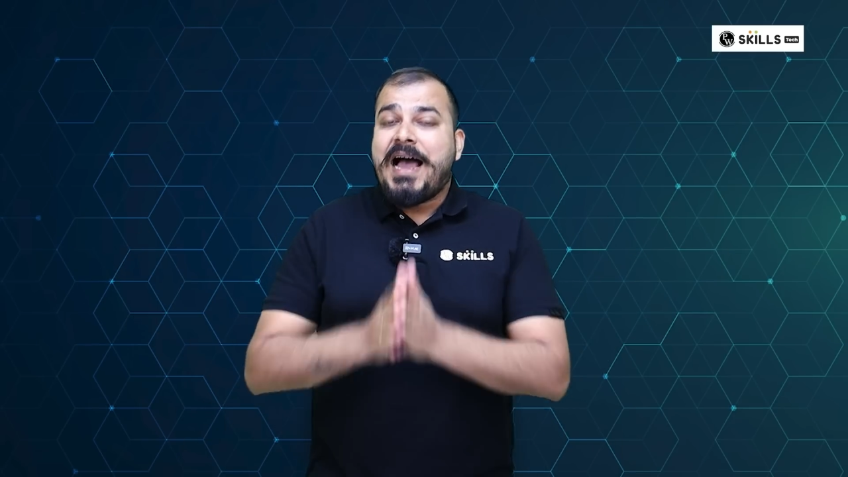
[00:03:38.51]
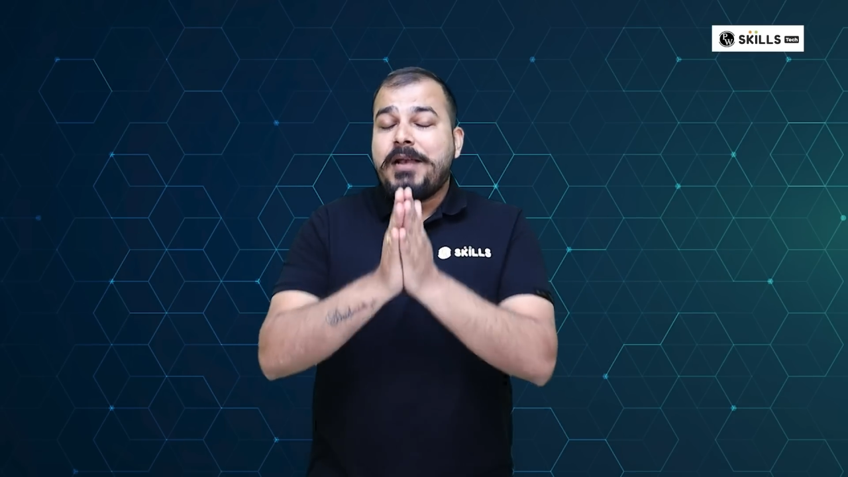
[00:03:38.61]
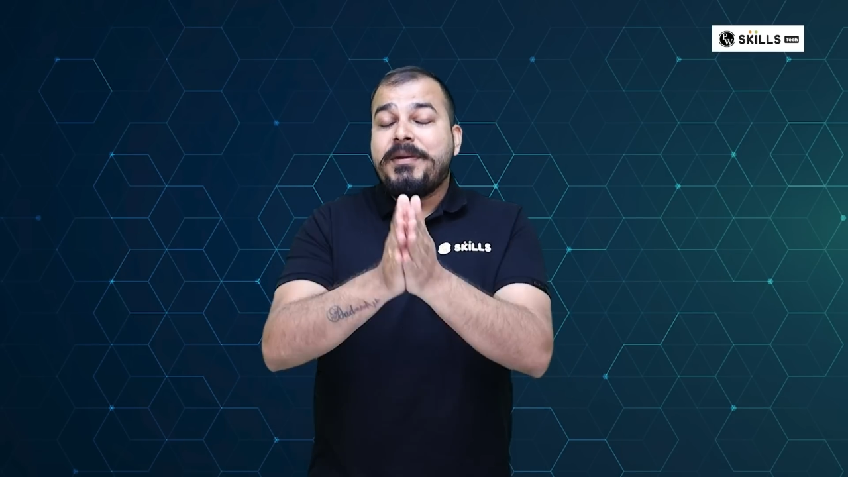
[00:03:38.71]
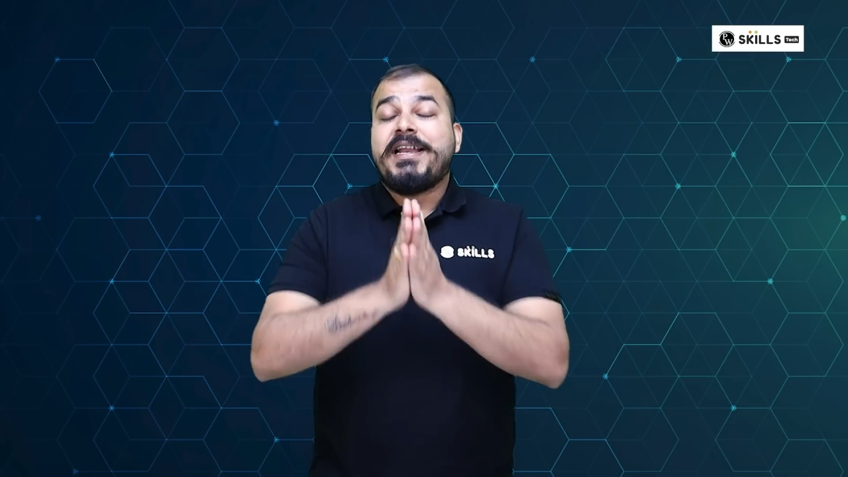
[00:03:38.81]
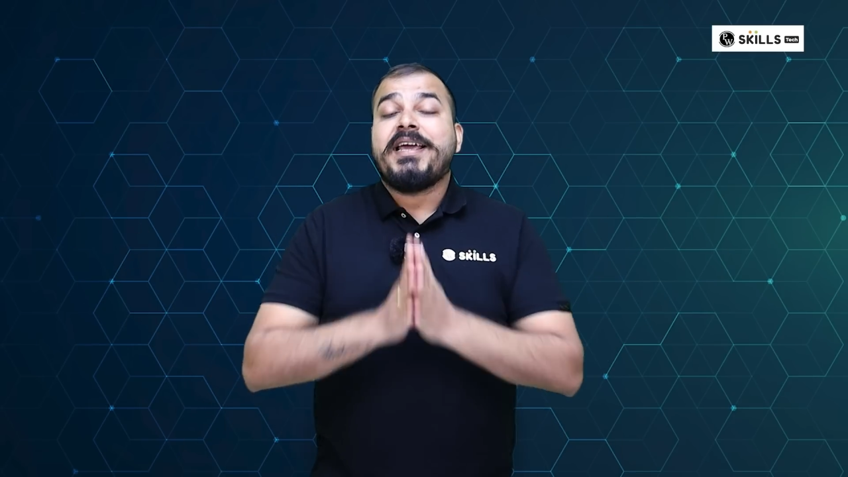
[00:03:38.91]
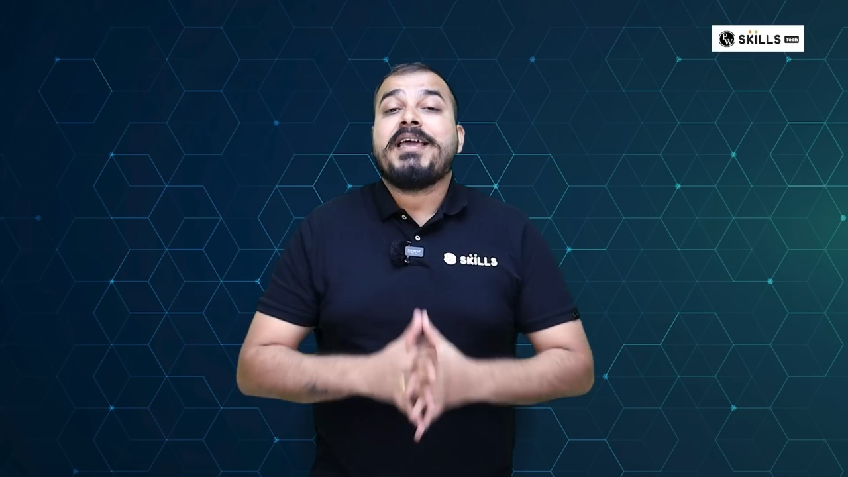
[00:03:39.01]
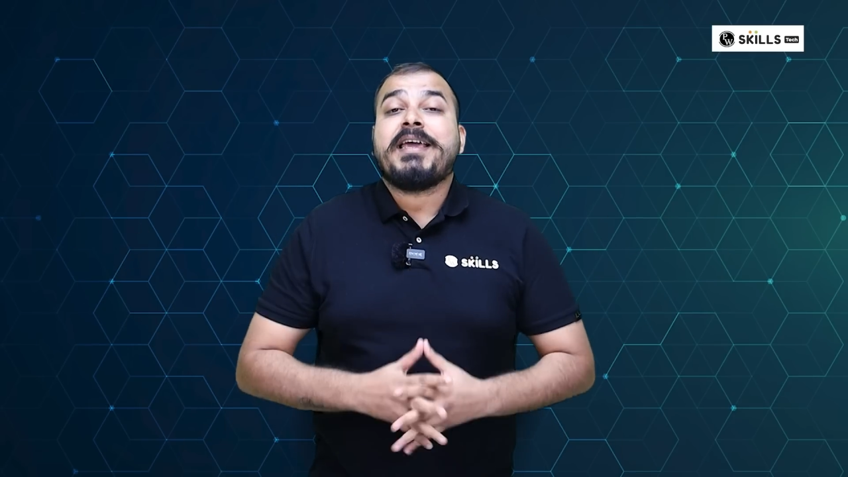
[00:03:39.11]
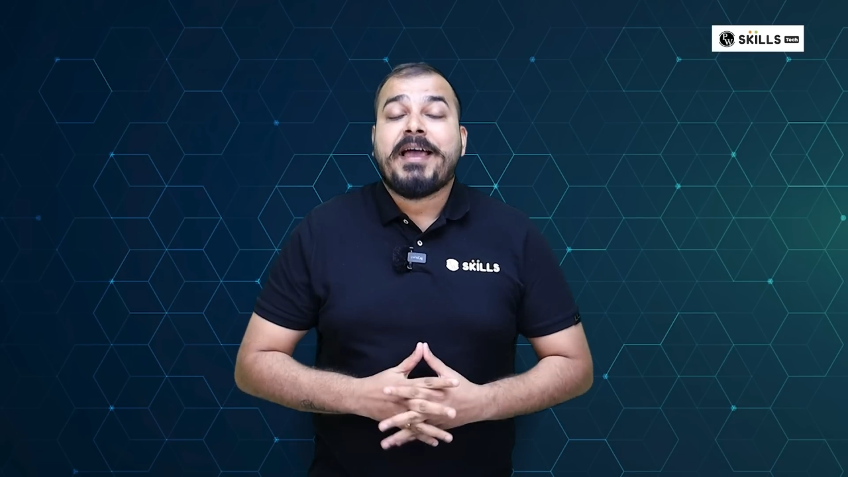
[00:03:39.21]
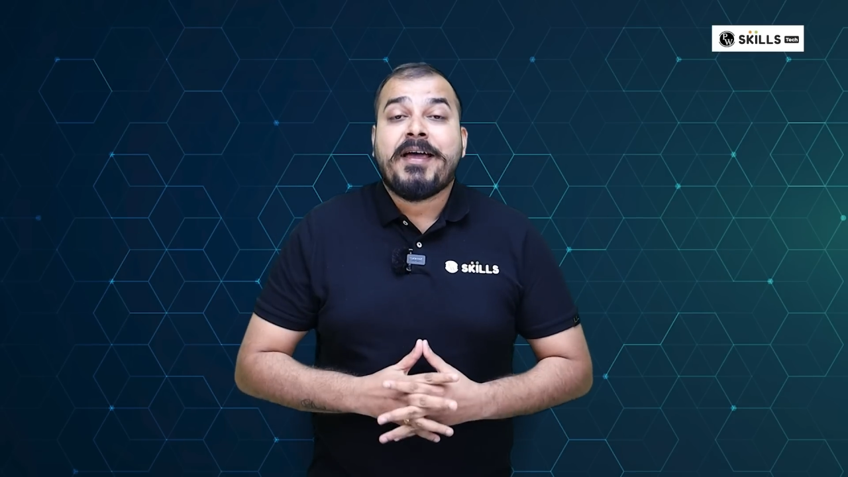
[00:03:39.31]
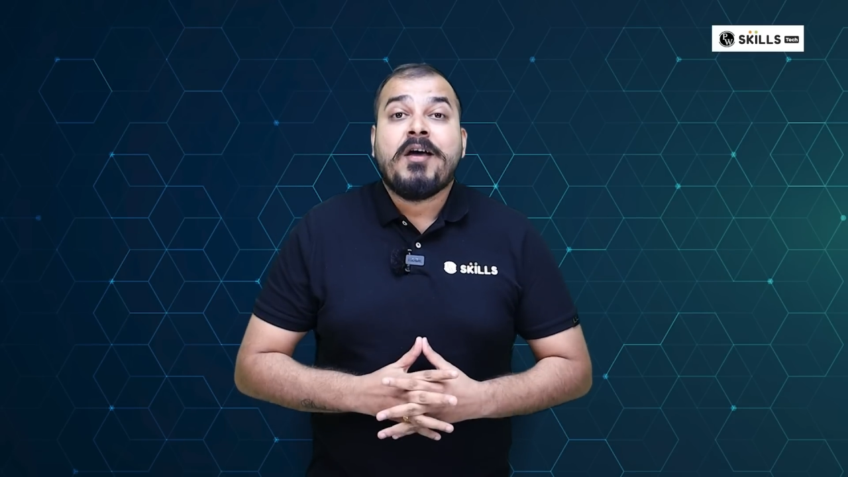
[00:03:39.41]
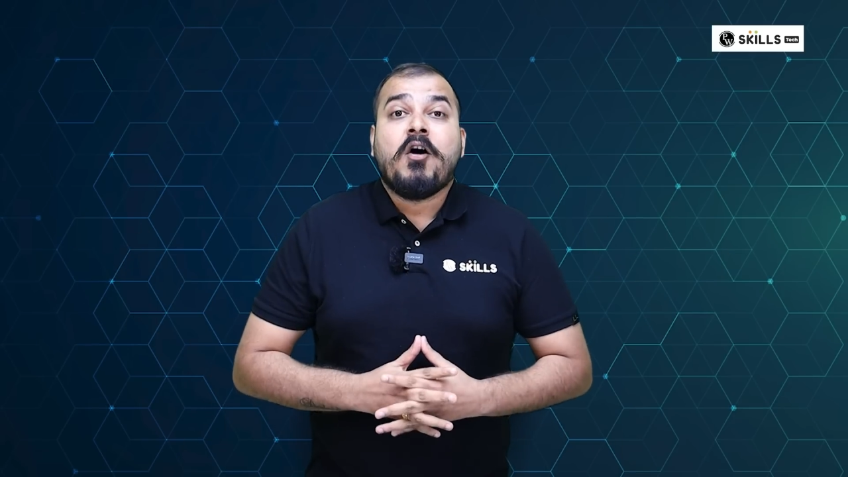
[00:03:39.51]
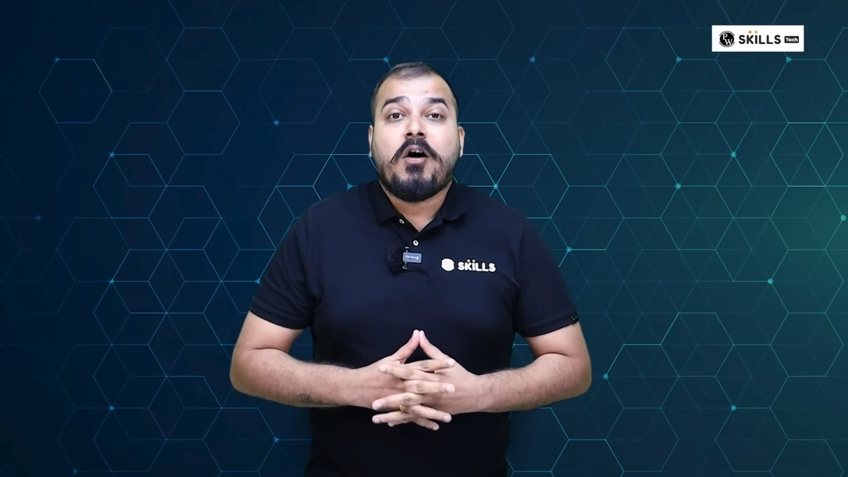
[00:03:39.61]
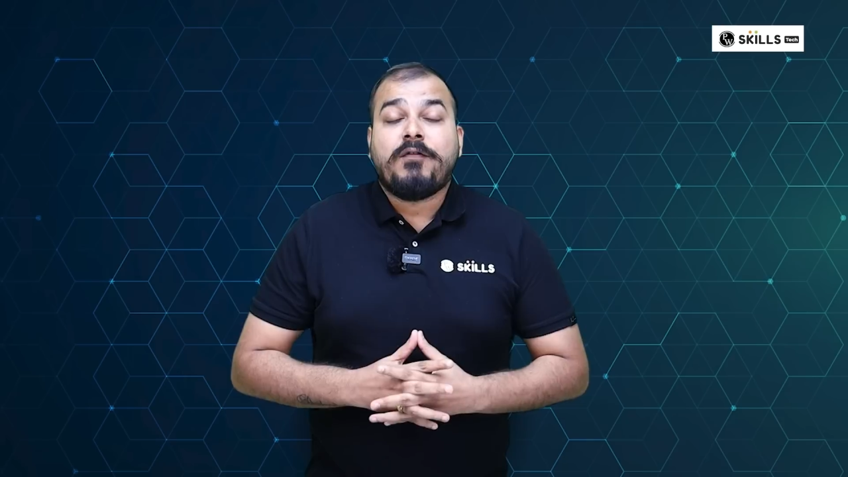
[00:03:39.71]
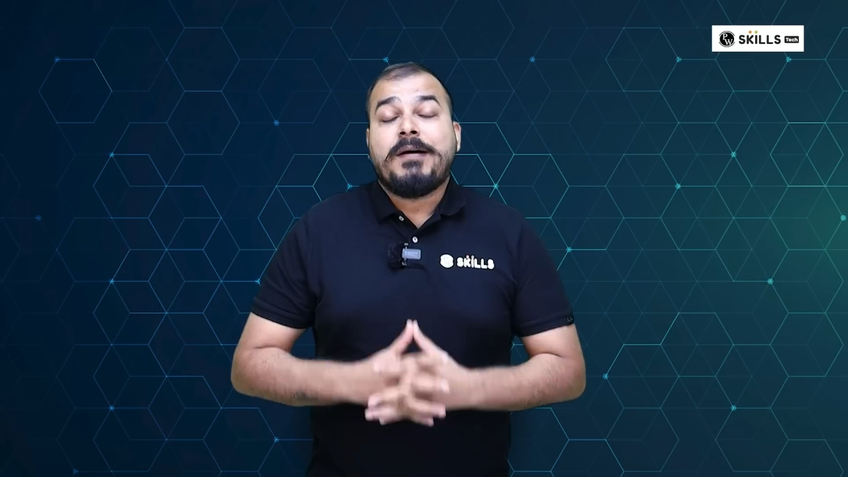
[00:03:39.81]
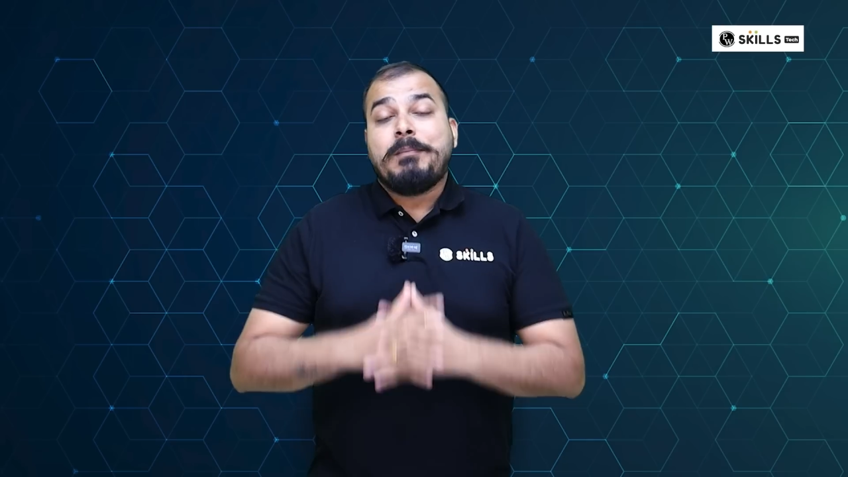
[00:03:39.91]
I'll be taking care
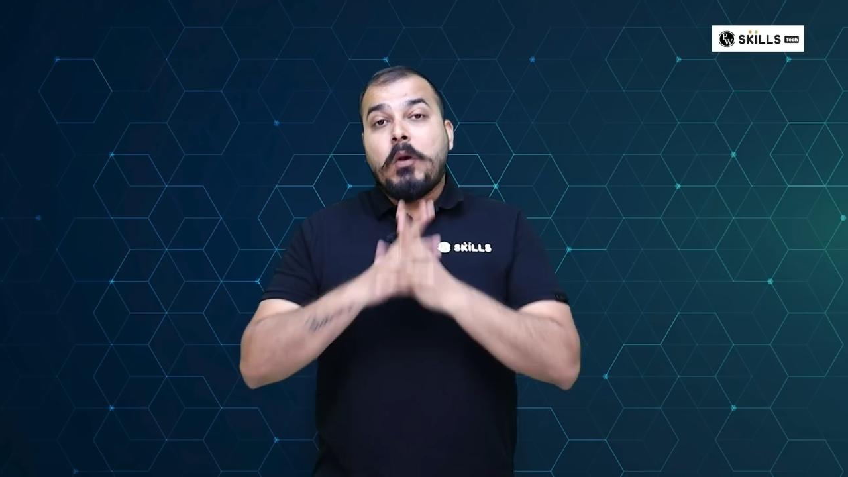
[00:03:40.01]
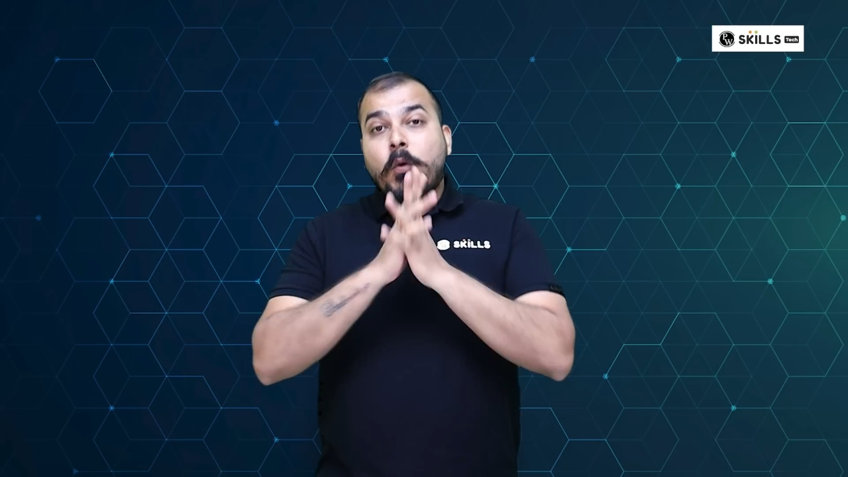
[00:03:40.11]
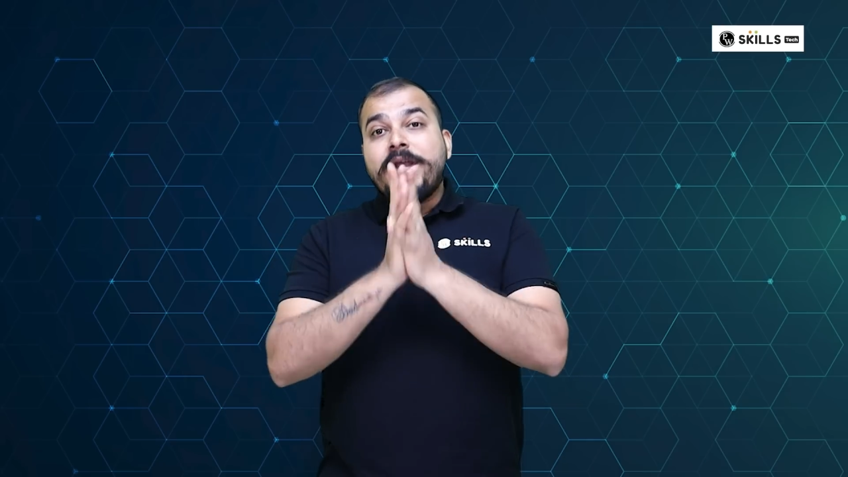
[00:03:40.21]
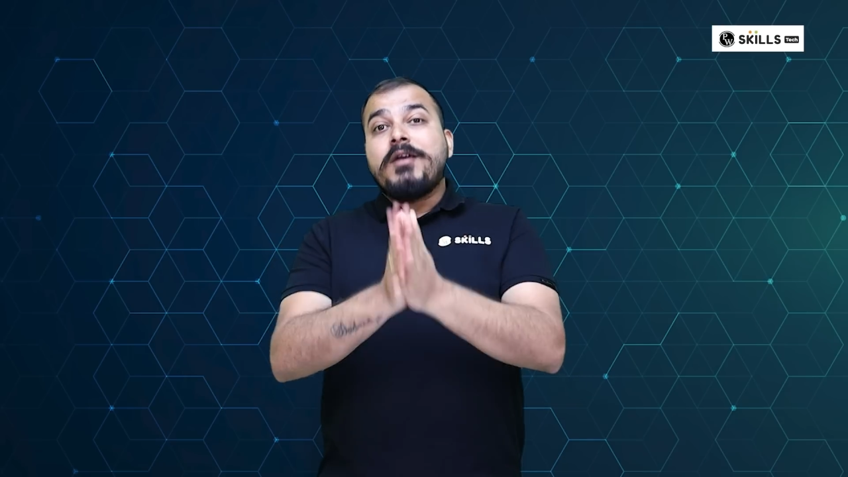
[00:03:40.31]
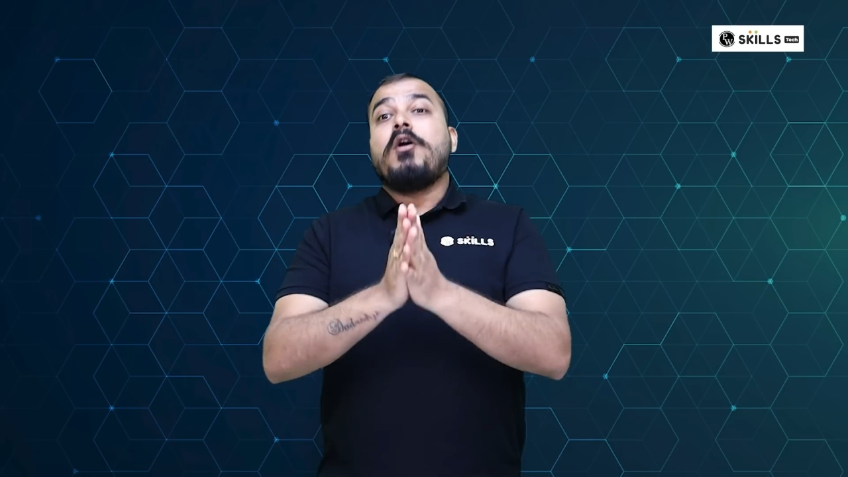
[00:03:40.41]
of uploading